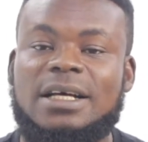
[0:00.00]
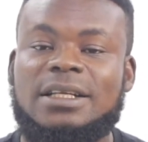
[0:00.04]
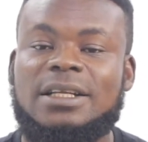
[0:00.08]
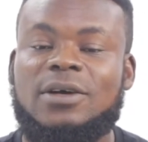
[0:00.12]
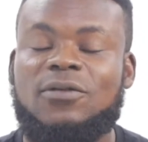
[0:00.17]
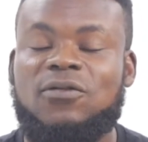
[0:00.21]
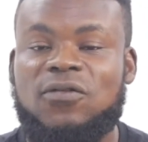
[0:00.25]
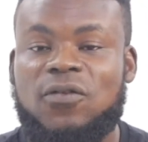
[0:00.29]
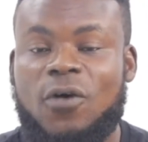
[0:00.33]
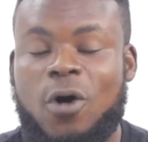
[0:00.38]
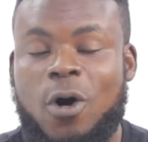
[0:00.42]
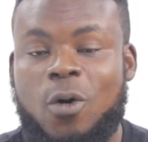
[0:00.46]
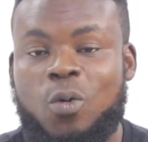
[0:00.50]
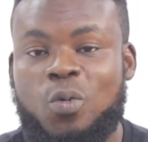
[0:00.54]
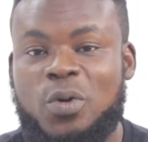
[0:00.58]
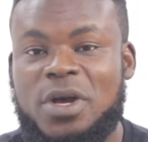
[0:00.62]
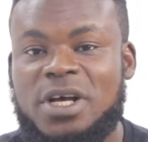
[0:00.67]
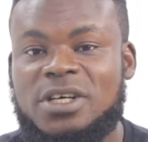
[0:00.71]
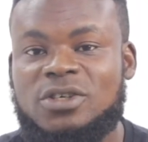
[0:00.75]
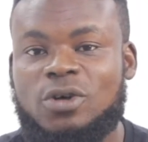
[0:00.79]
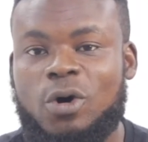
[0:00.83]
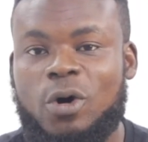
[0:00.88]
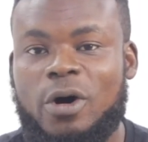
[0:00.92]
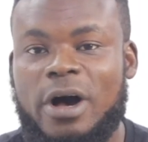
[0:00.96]
The 4
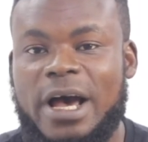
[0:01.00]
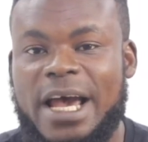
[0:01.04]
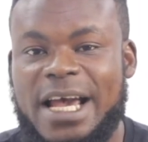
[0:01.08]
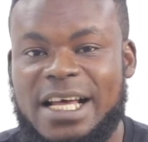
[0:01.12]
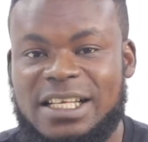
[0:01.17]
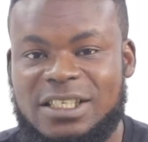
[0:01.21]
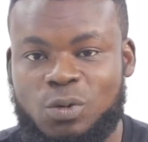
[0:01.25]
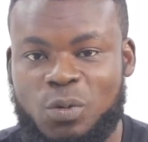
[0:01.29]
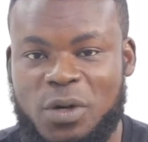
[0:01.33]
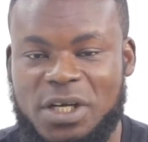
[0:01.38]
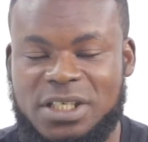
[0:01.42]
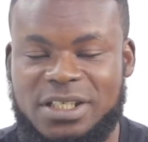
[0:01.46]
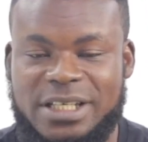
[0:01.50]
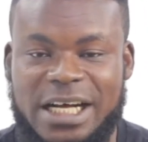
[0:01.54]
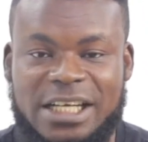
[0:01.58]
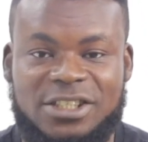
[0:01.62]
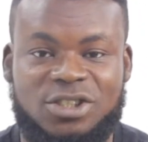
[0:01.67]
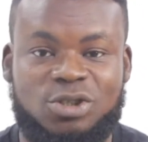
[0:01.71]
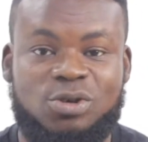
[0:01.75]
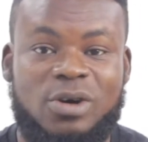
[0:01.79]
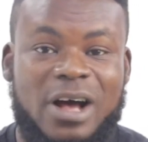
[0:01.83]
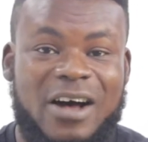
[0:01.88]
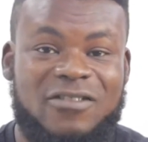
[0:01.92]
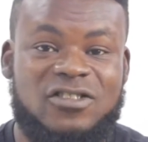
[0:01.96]
weeks or 8 weeks
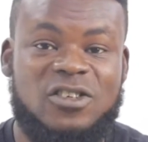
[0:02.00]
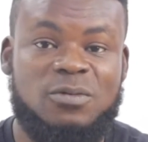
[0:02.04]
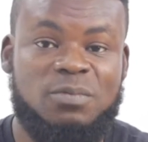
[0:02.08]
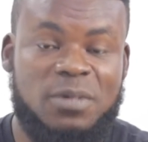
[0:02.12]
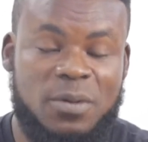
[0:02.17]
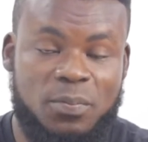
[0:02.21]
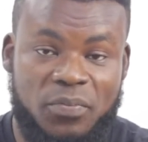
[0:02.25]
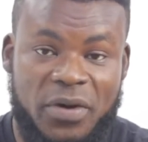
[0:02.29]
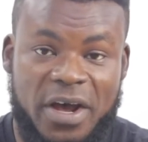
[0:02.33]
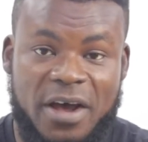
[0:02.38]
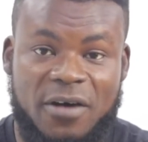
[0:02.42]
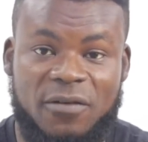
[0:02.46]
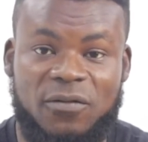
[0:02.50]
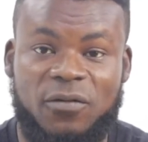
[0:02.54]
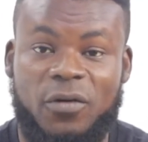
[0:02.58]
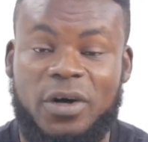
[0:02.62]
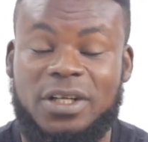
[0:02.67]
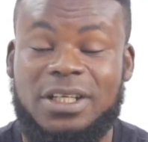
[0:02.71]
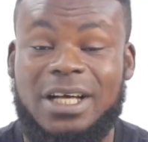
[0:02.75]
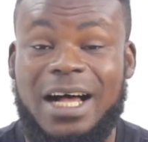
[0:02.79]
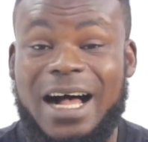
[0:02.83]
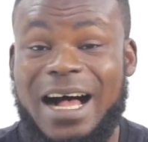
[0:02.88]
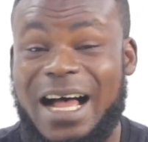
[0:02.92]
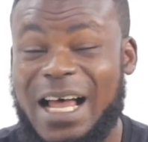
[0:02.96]
that you have to prepare
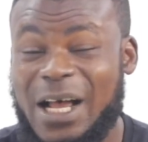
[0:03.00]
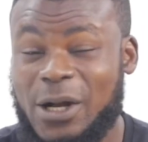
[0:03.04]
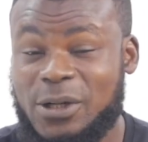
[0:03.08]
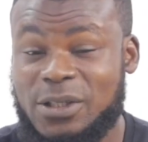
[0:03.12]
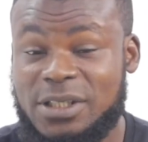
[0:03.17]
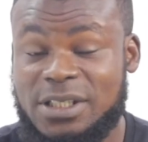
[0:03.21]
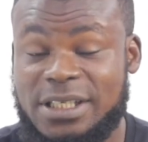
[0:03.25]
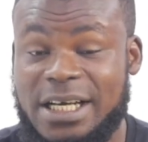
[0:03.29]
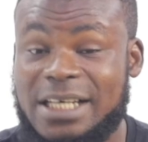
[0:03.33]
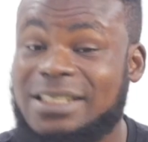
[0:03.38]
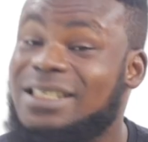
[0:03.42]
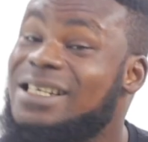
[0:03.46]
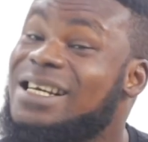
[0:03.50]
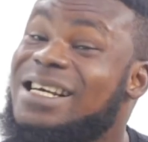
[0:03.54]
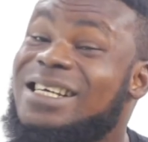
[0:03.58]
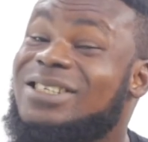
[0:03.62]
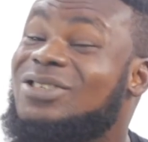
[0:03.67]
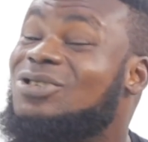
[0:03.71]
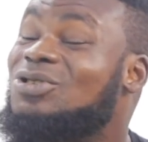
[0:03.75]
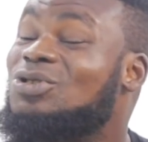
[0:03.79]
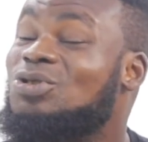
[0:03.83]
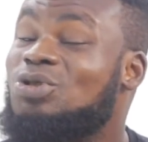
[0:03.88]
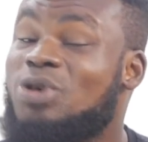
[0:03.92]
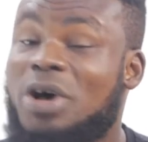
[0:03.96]
for the IELTS test
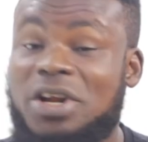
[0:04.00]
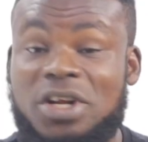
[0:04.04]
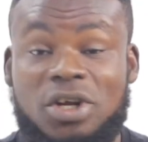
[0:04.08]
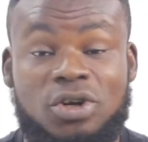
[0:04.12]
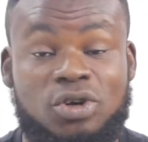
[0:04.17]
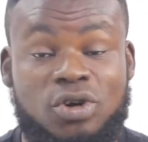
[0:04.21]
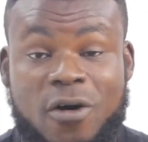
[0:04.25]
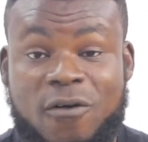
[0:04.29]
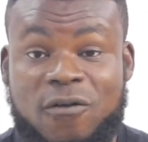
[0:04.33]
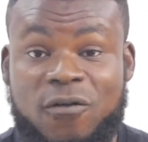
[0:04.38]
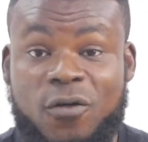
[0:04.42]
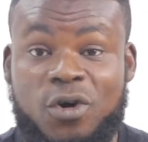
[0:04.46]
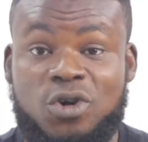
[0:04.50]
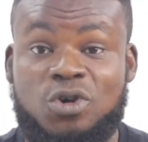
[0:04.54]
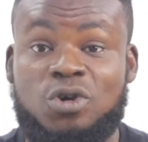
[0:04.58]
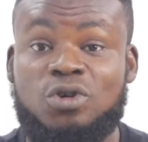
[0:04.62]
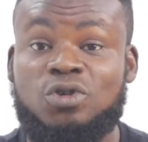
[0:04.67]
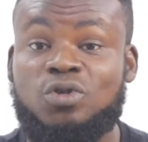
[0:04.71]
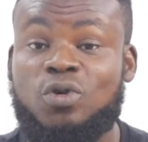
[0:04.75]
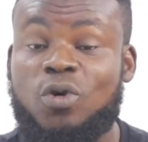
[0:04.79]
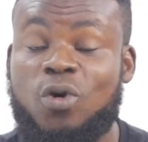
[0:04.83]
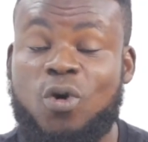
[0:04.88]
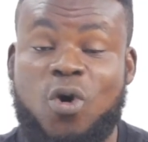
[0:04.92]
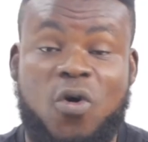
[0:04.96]
is not enough for you
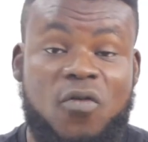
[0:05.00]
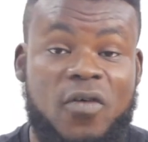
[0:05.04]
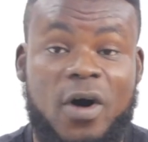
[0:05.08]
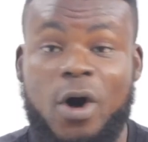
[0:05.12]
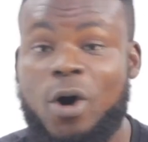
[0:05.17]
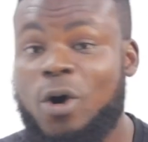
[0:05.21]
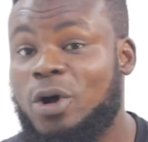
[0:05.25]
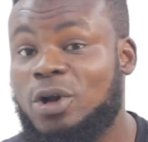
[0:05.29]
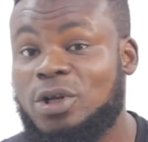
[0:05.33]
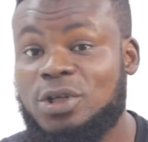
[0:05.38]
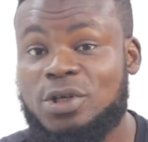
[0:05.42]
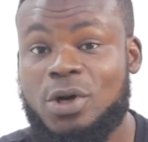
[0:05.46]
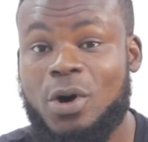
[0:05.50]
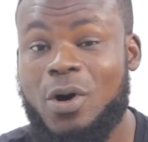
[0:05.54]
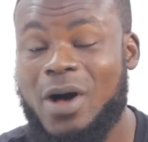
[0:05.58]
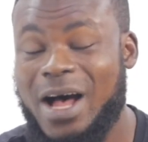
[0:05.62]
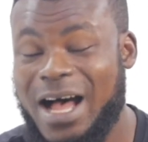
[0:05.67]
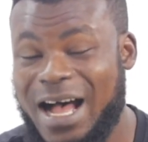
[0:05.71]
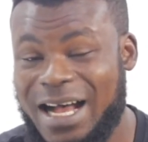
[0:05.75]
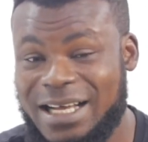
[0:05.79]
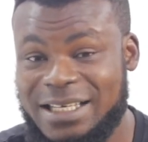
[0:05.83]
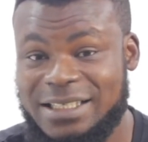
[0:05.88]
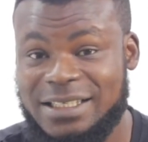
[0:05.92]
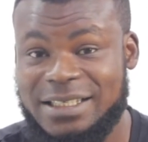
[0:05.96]
to overhaul
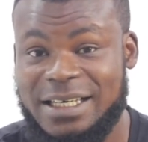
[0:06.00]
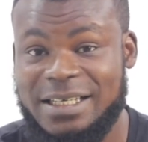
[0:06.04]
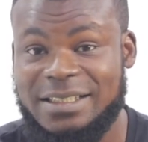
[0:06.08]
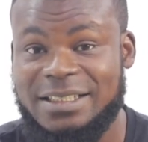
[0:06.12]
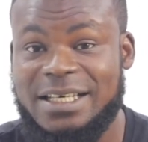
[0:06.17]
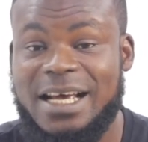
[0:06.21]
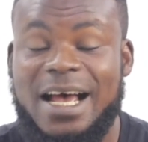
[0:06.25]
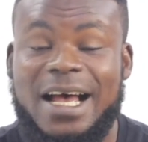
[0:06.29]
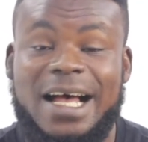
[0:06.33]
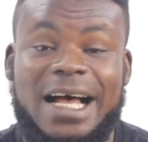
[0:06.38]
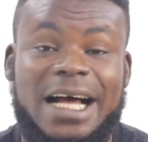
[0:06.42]
your accent